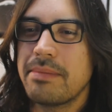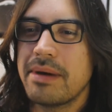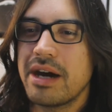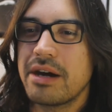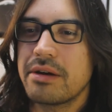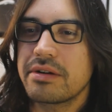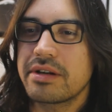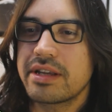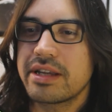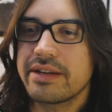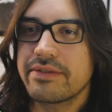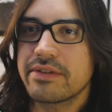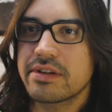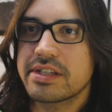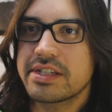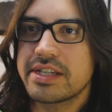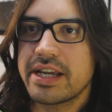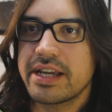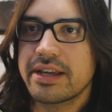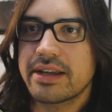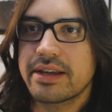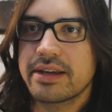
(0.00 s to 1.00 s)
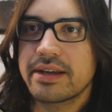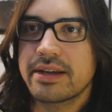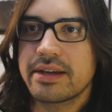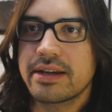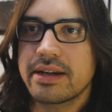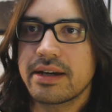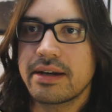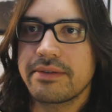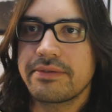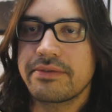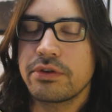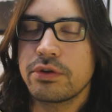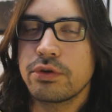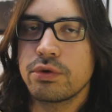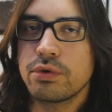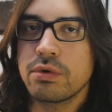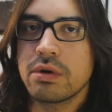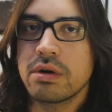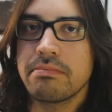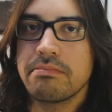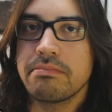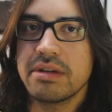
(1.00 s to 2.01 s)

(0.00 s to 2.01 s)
About, give or take, a few